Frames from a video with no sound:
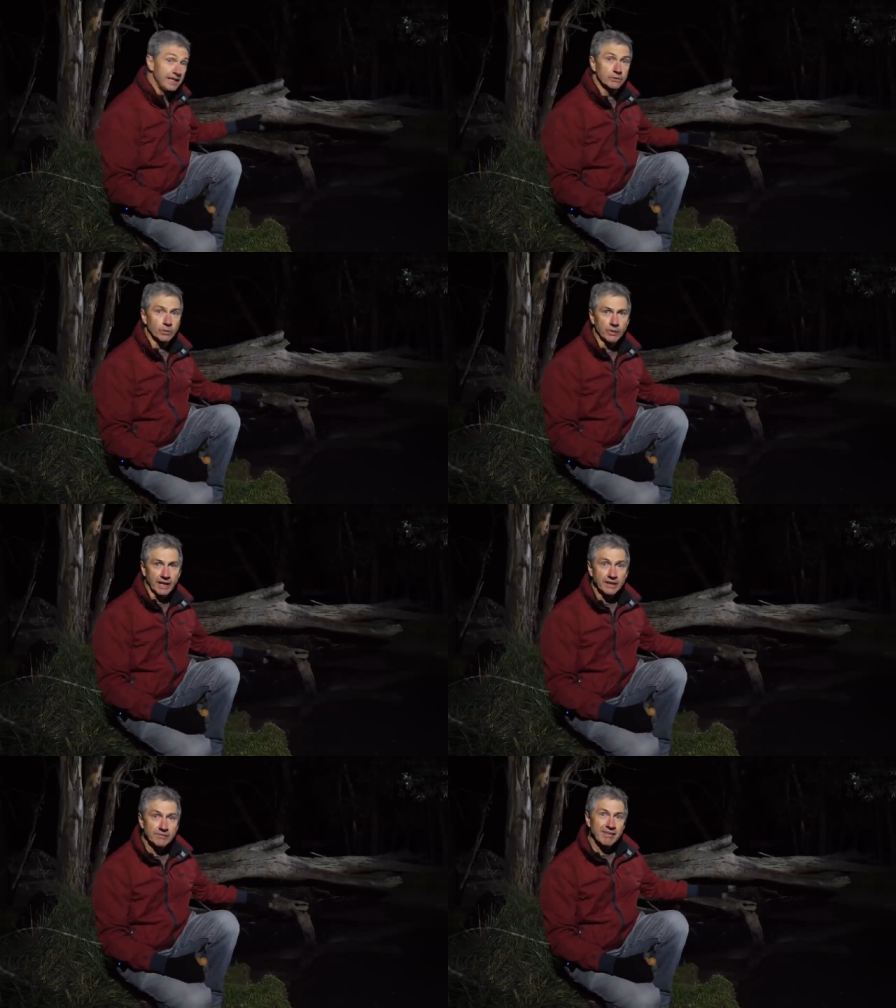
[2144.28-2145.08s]
the
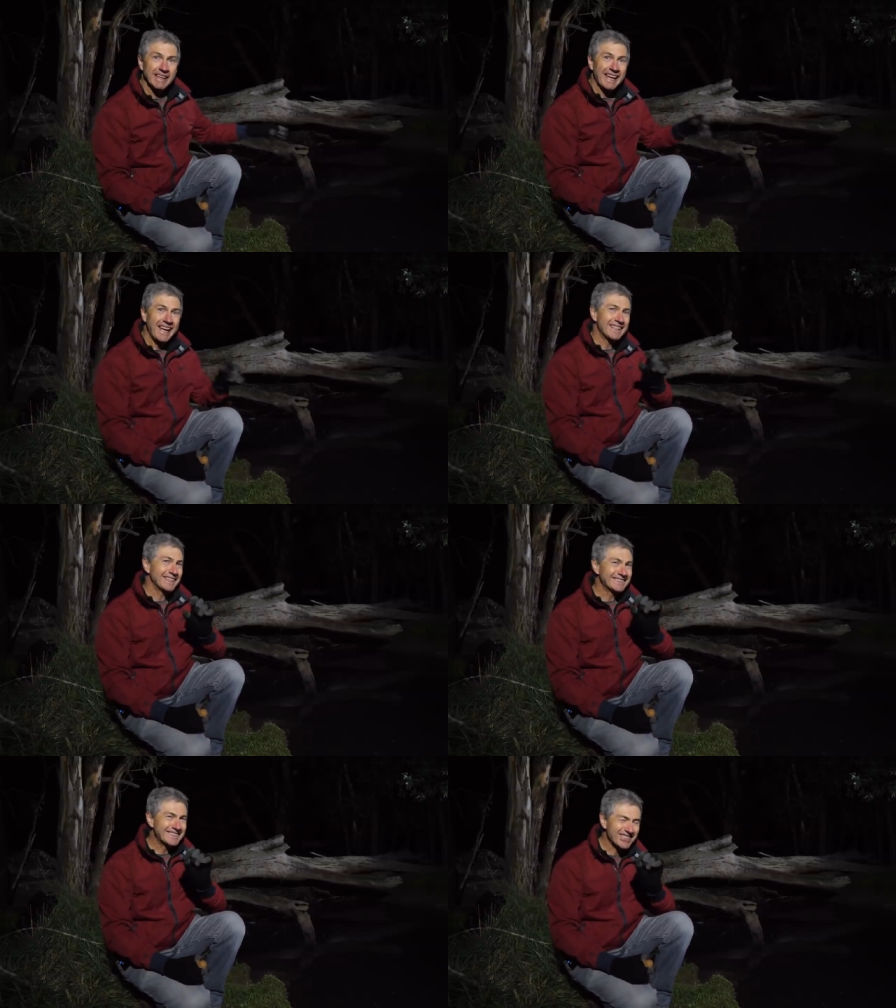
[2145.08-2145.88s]
water had
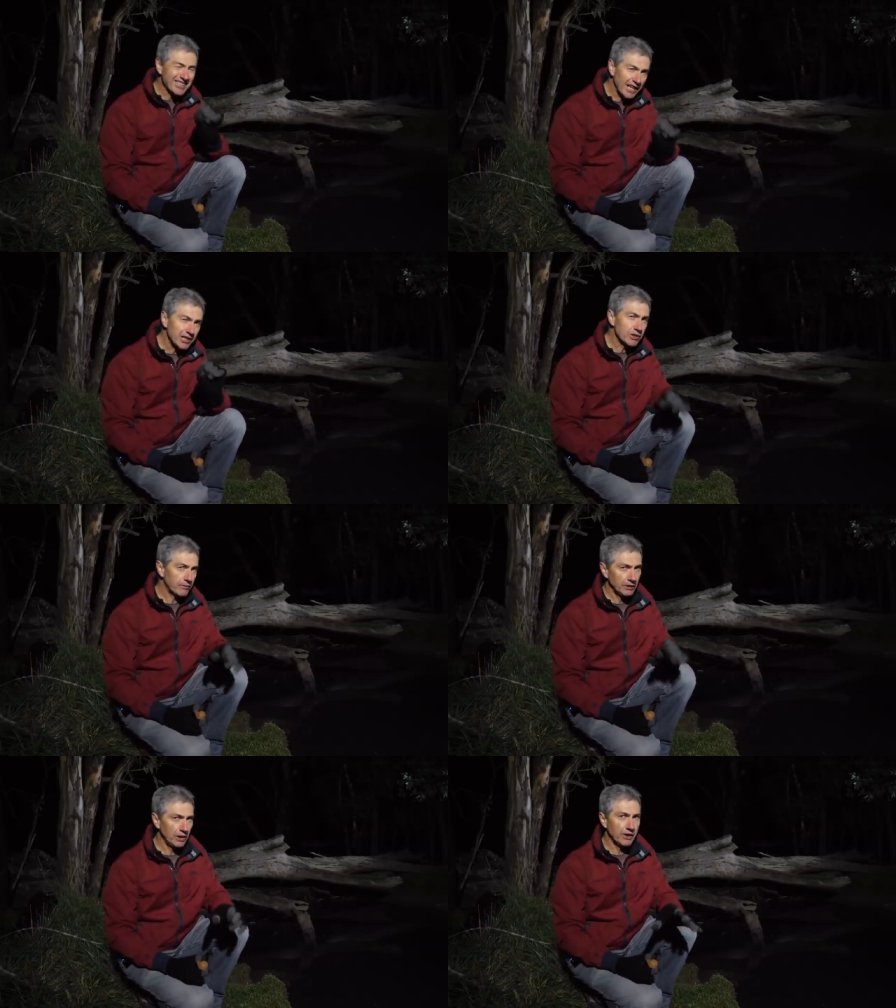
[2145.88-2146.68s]
a touch
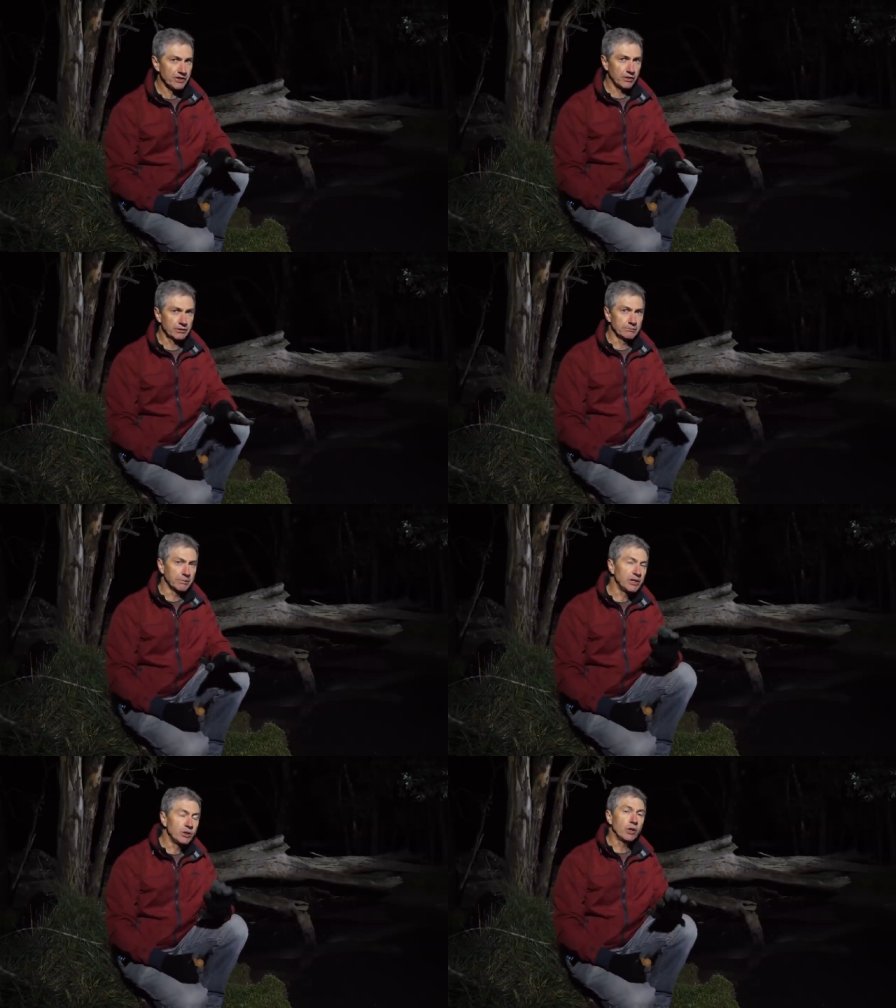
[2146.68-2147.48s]
of light on them,
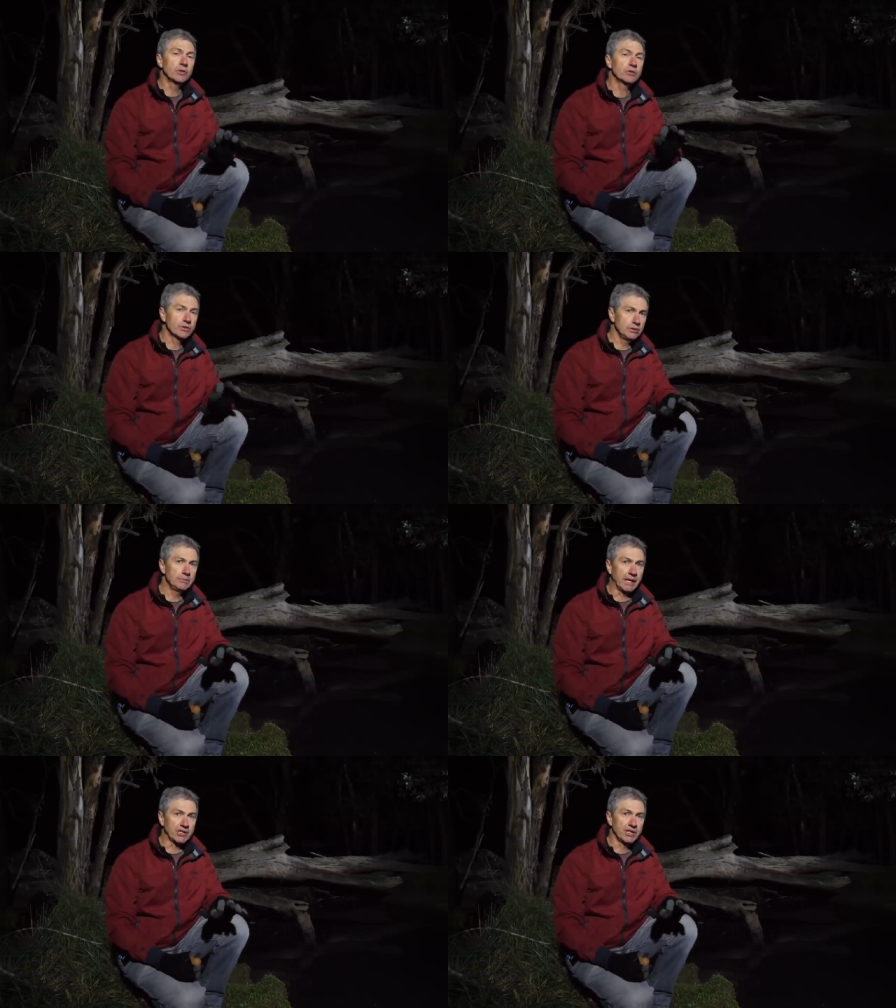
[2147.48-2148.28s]
but not too
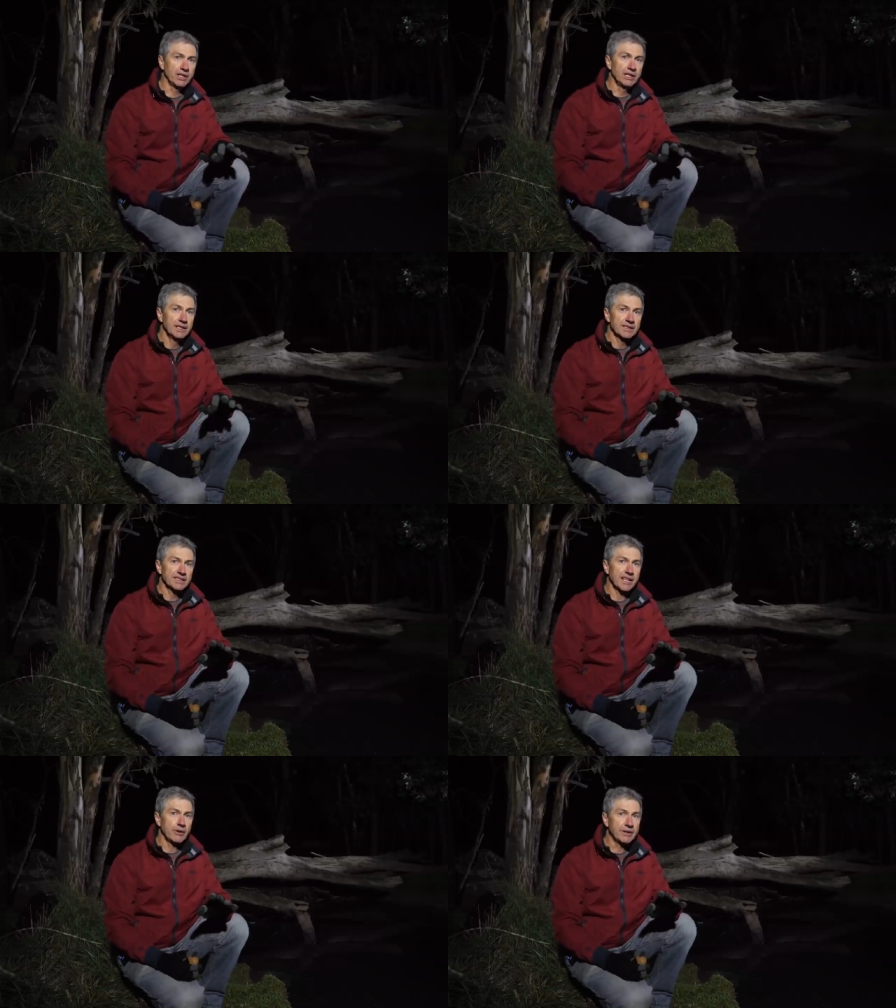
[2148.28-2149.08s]
much.
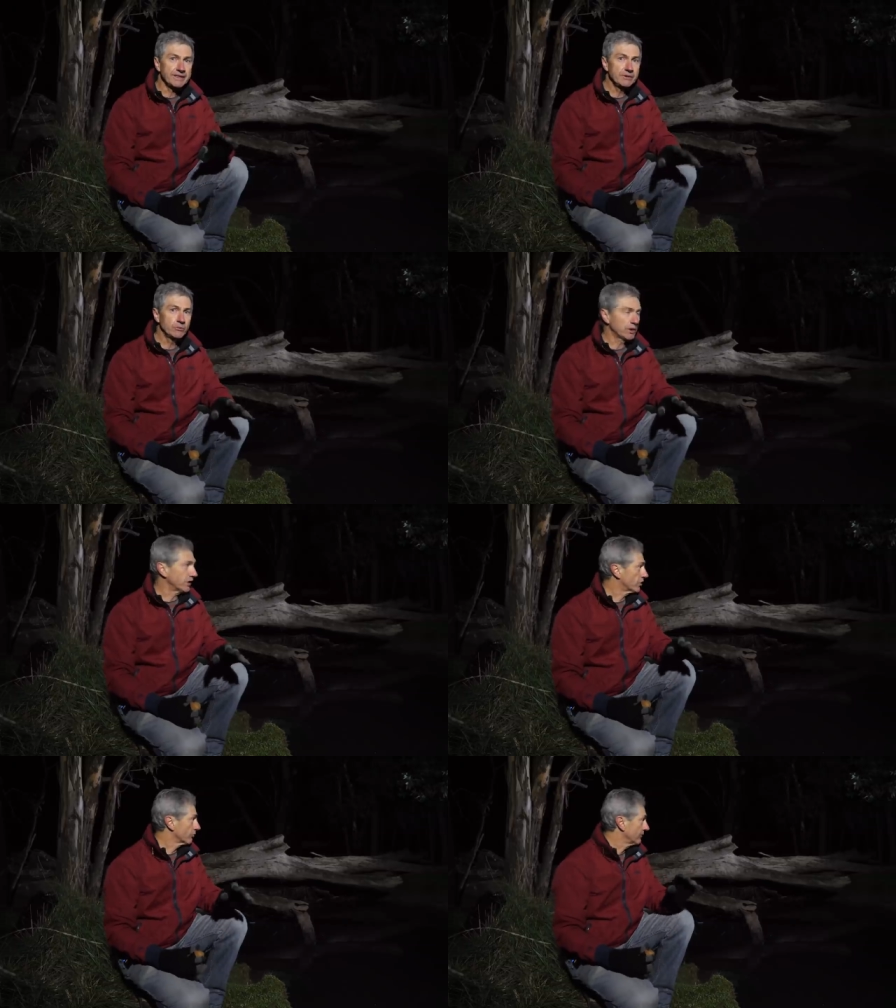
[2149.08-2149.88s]
So I didn't want to
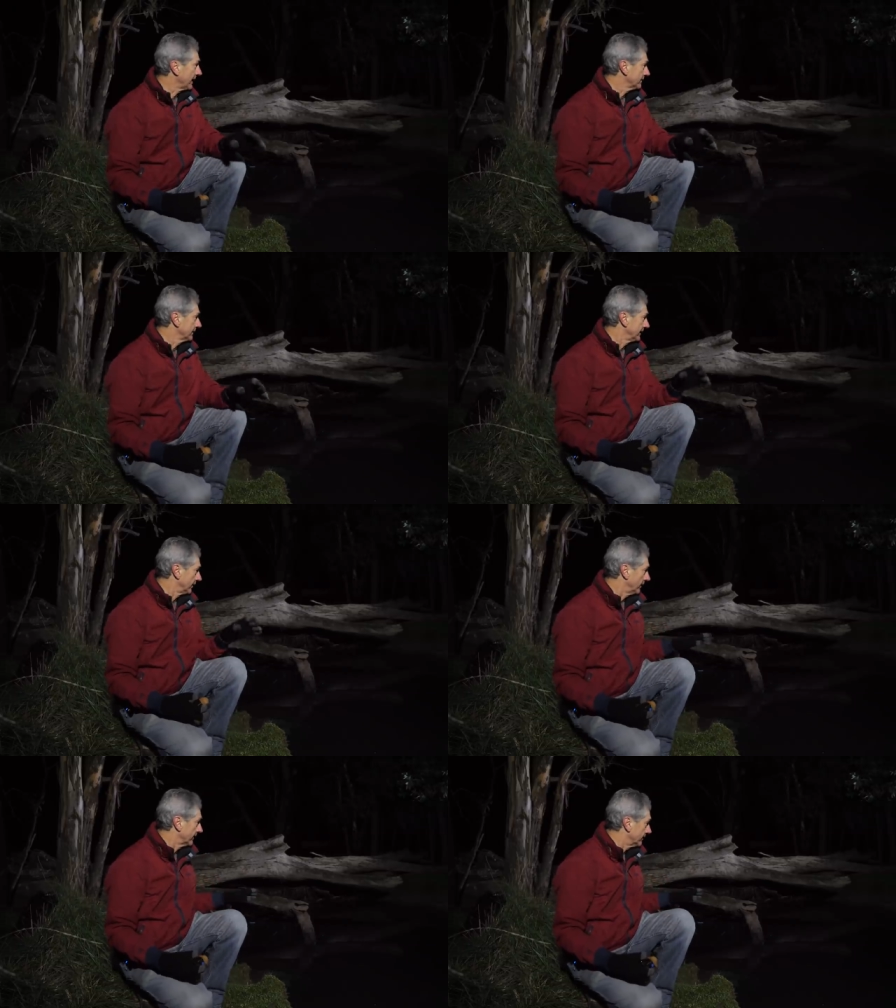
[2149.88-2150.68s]
directly
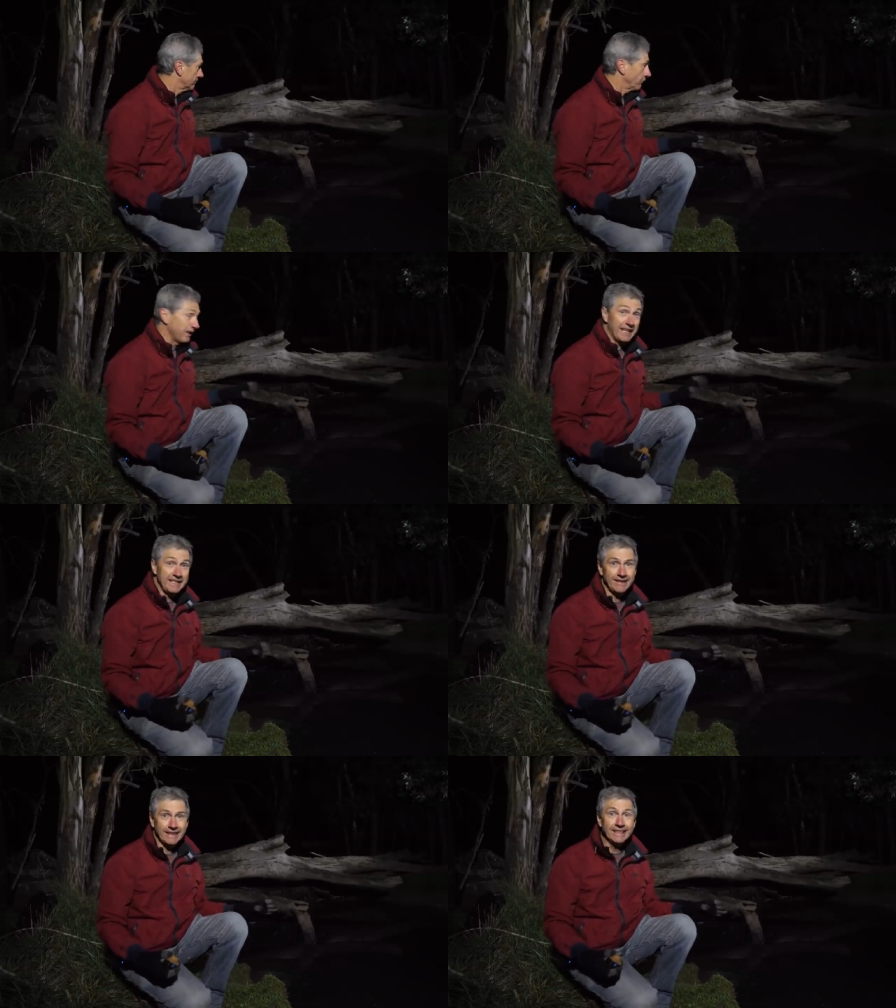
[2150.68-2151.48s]
light them with
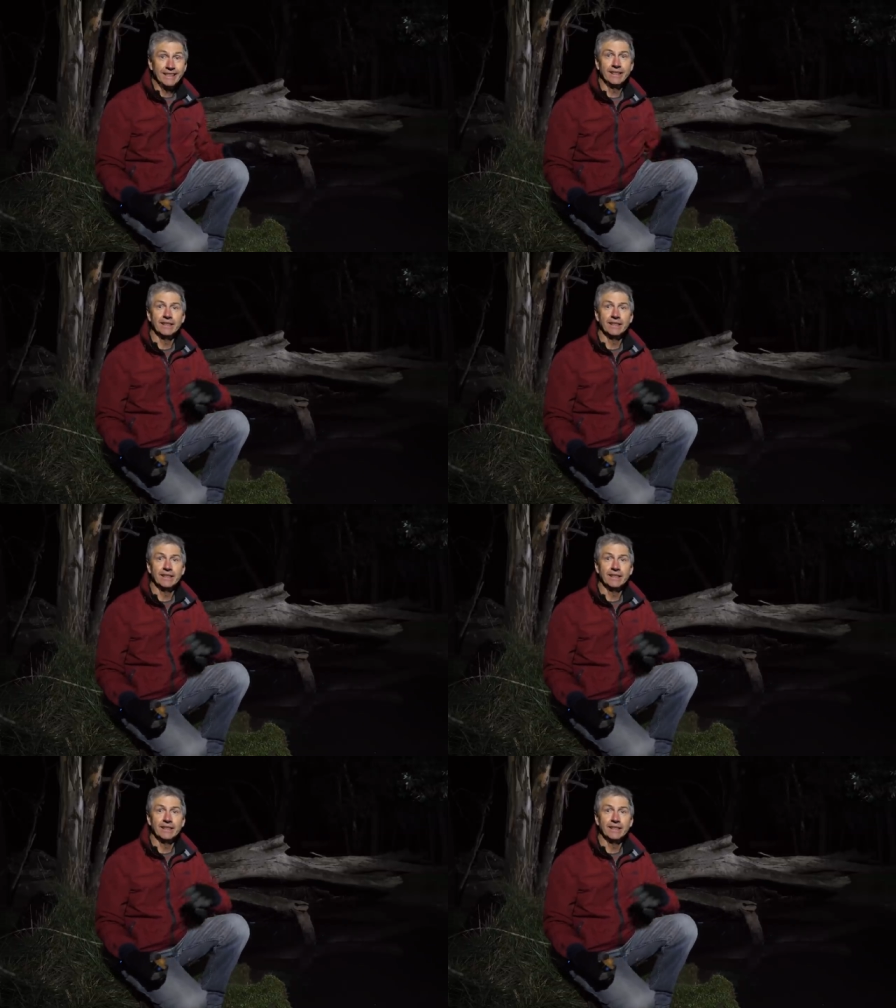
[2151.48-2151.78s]
anything.